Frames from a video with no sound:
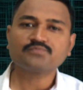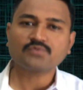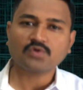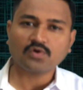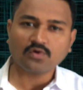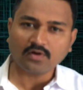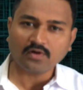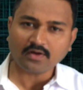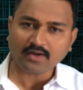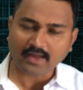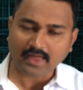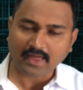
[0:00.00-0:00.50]

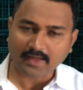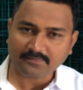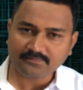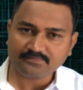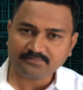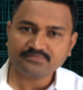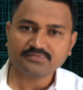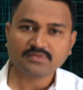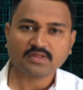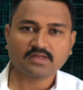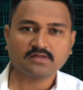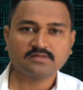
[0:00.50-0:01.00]

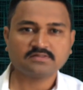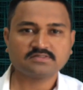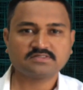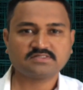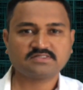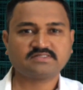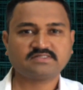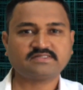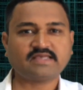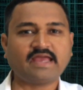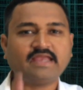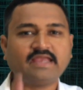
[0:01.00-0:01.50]
overlap
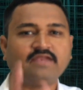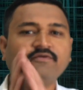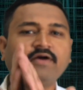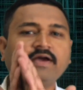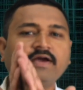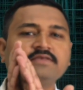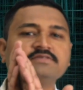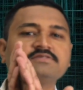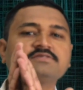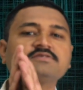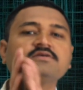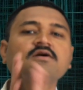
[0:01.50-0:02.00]

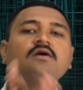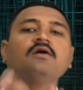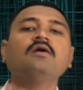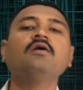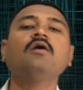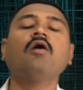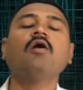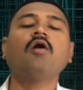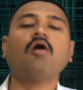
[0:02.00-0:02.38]
sidewise